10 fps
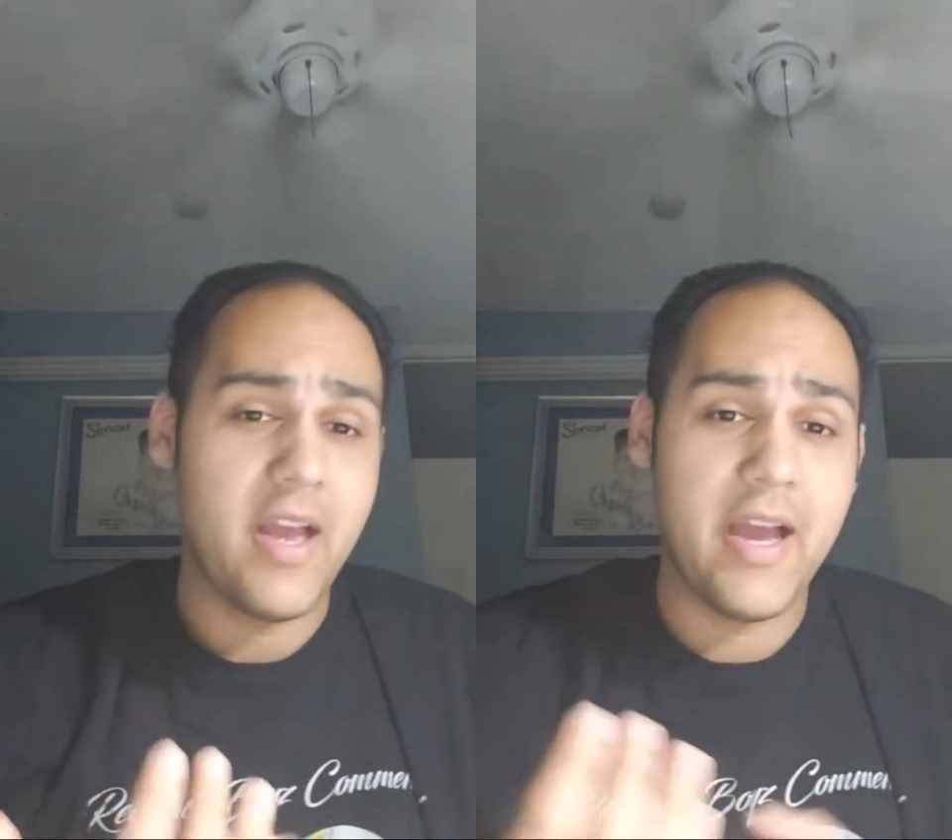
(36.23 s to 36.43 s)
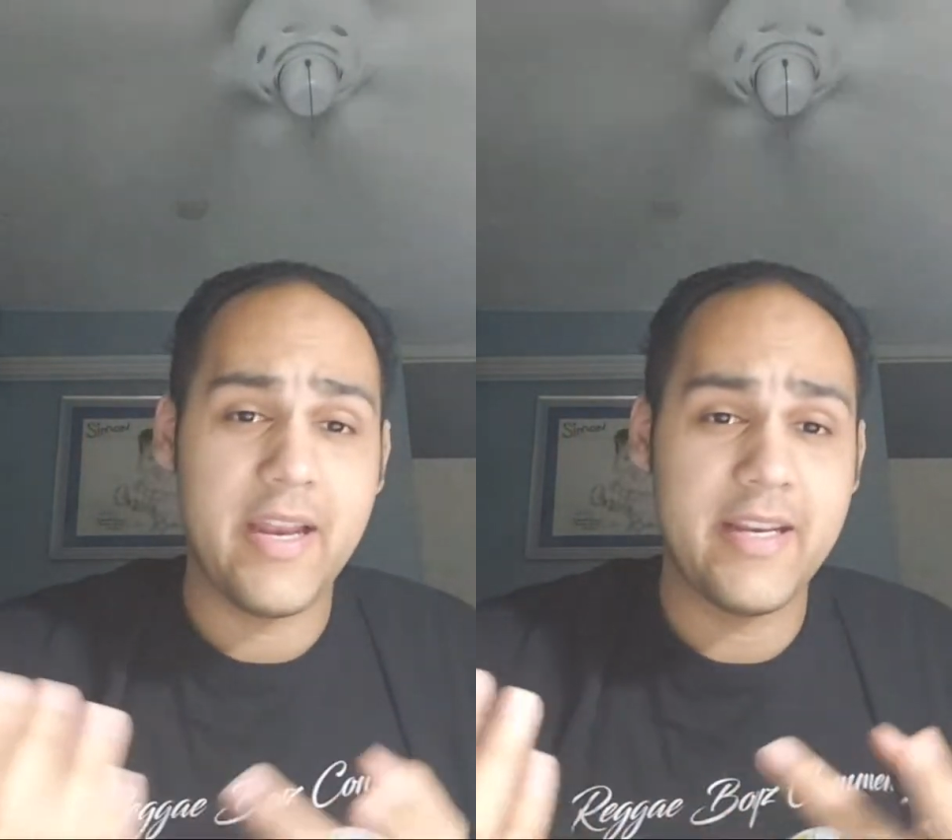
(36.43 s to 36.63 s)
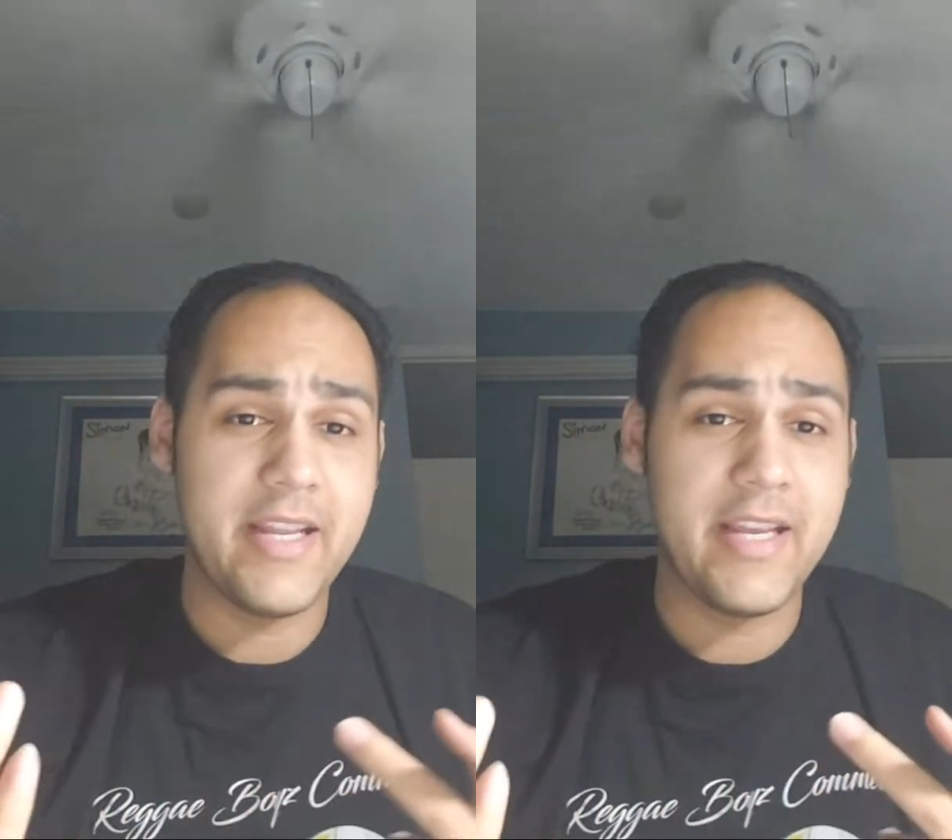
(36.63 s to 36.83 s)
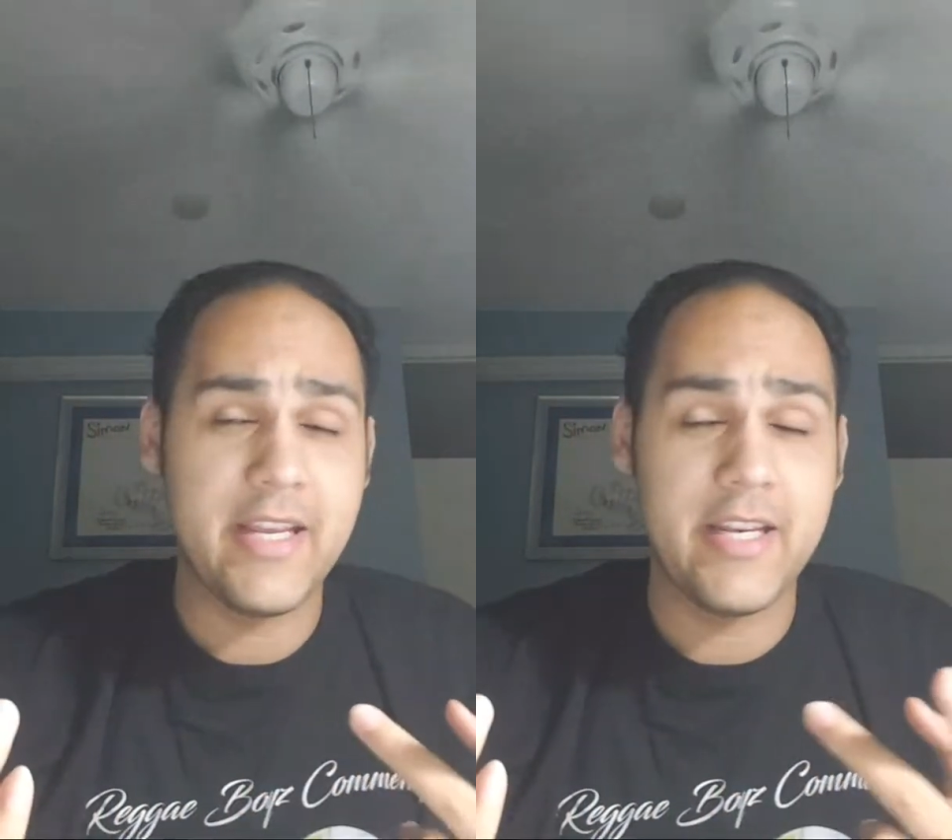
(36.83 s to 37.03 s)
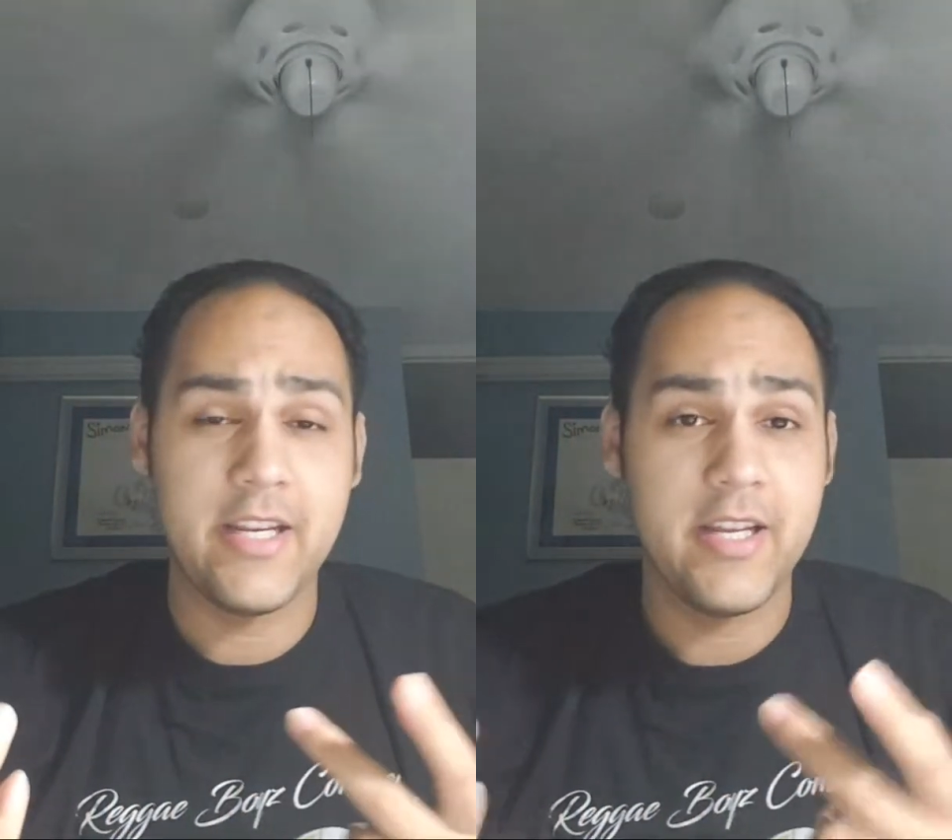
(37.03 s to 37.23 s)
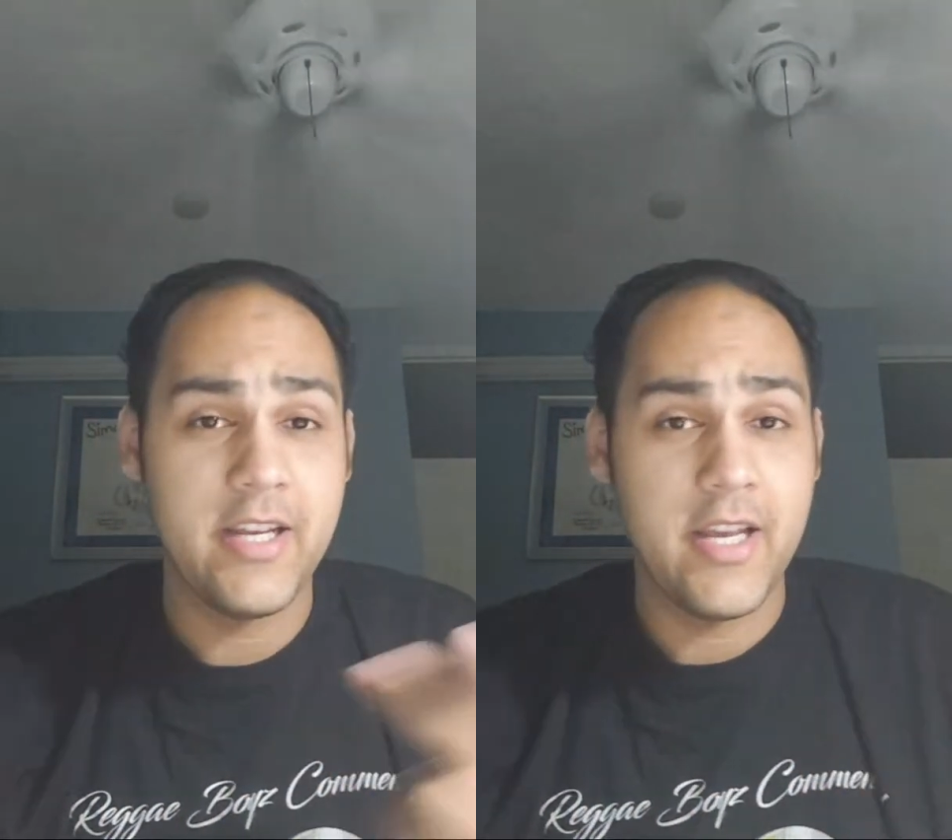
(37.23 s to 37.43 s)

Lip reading: And in